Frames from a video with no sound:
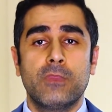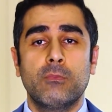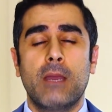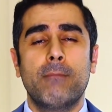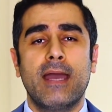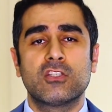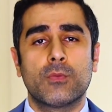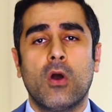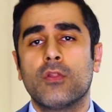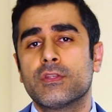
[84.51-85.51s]
You might match
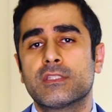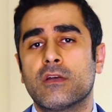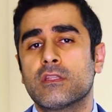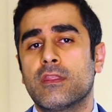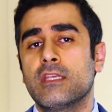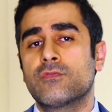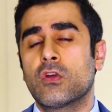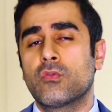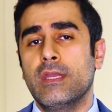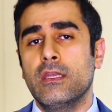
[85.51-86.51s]
up all the things
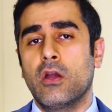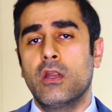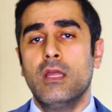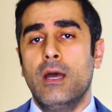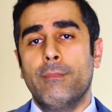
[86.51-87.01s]
for a green card,